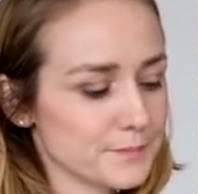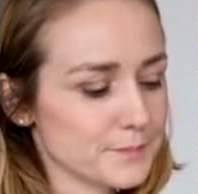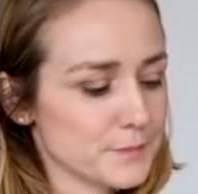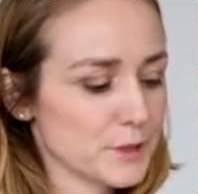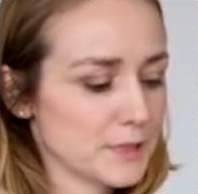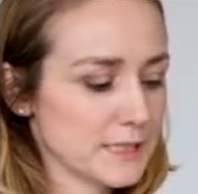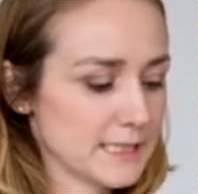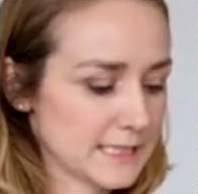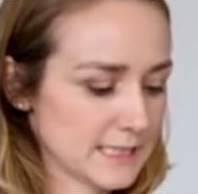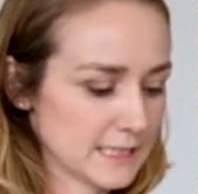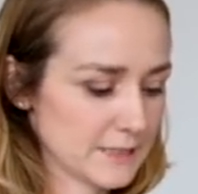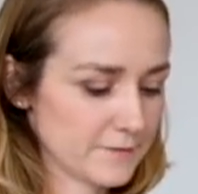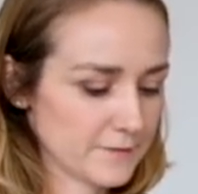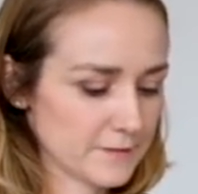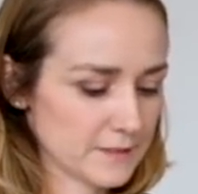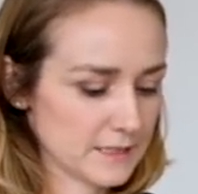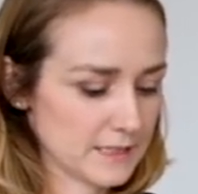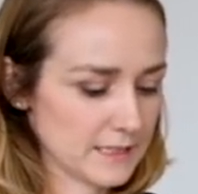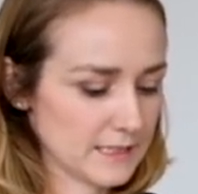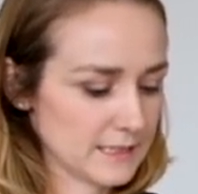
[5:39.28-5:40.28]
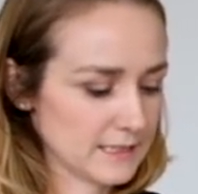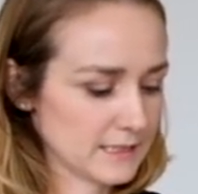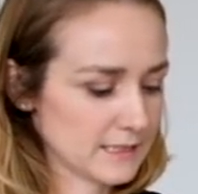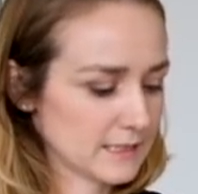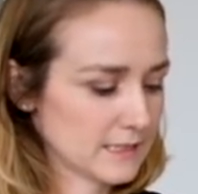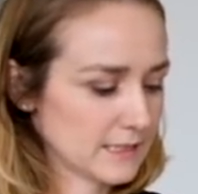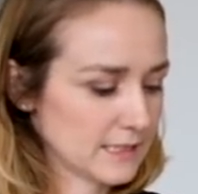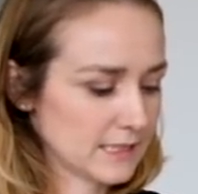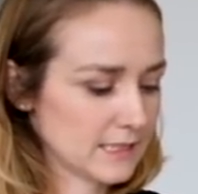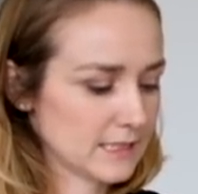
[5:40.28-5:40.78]
Pretty silver things.
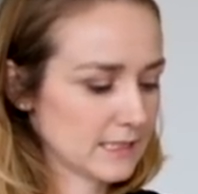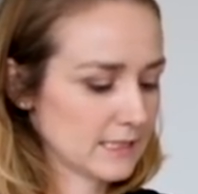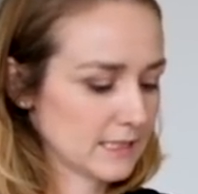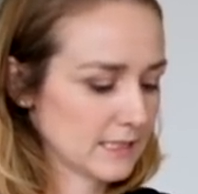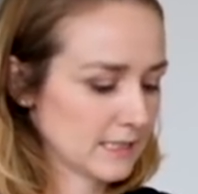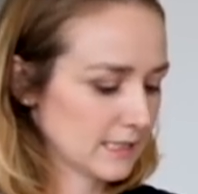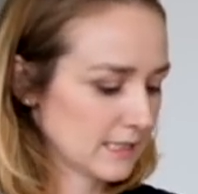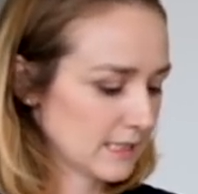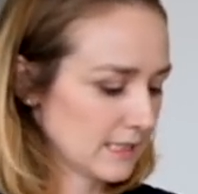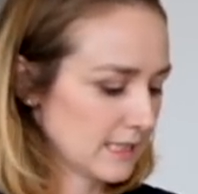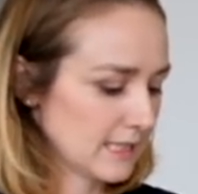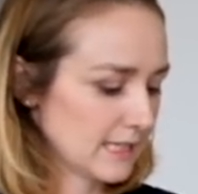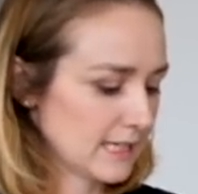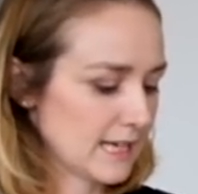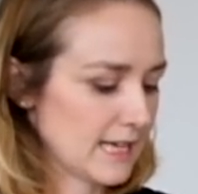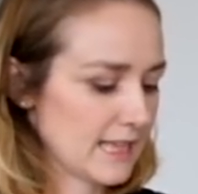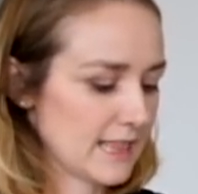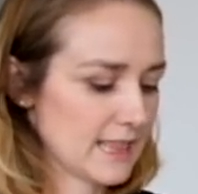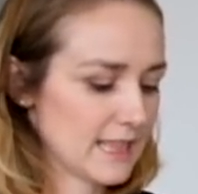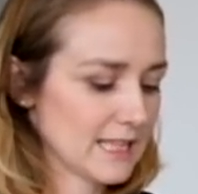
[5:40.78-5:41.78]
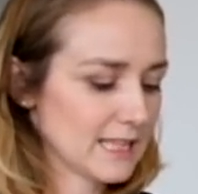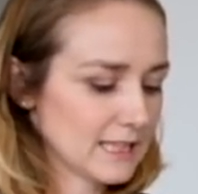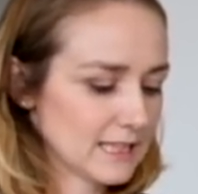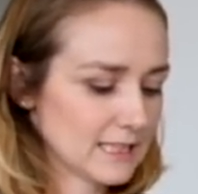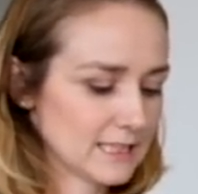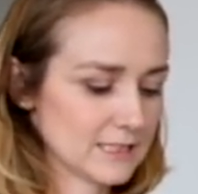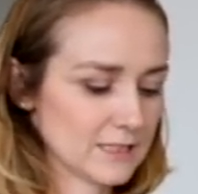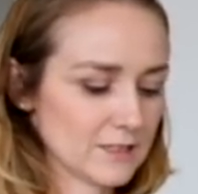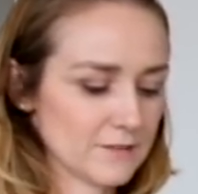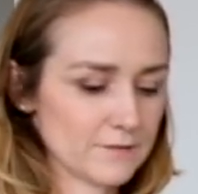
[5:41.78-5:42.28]
I think
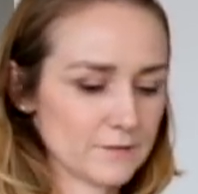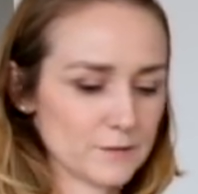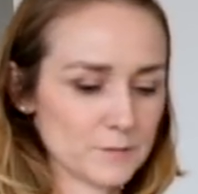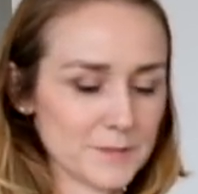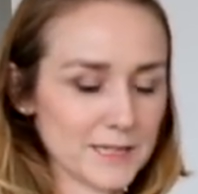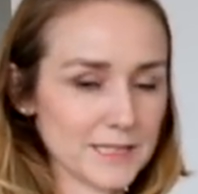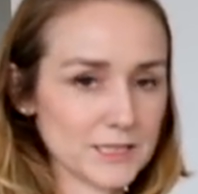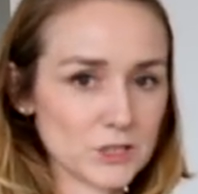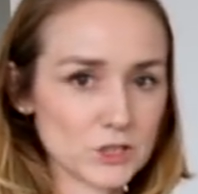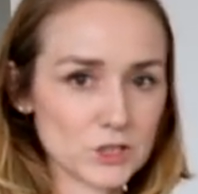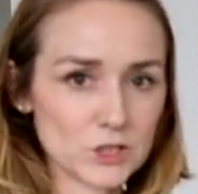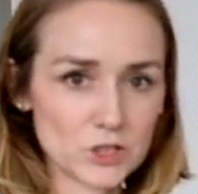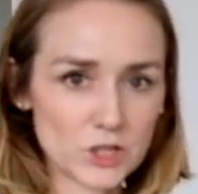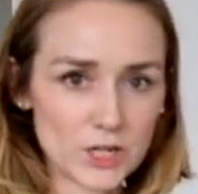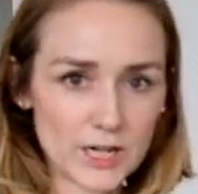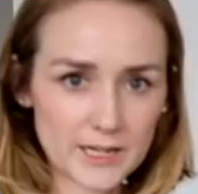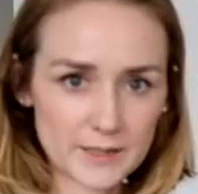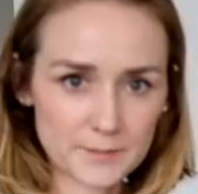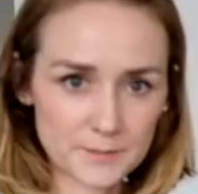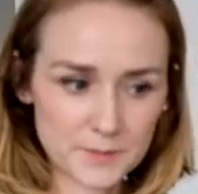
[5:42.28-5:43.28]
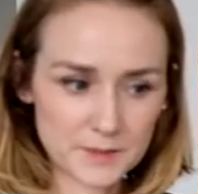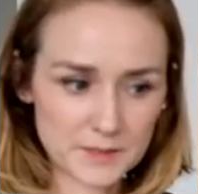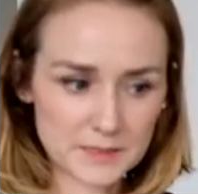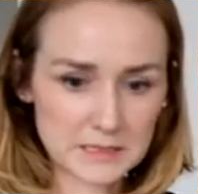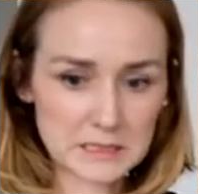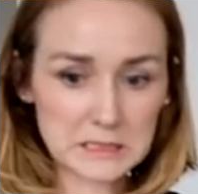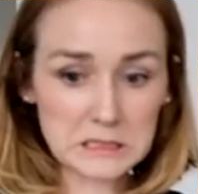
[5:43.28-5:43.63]
these are for my stripes.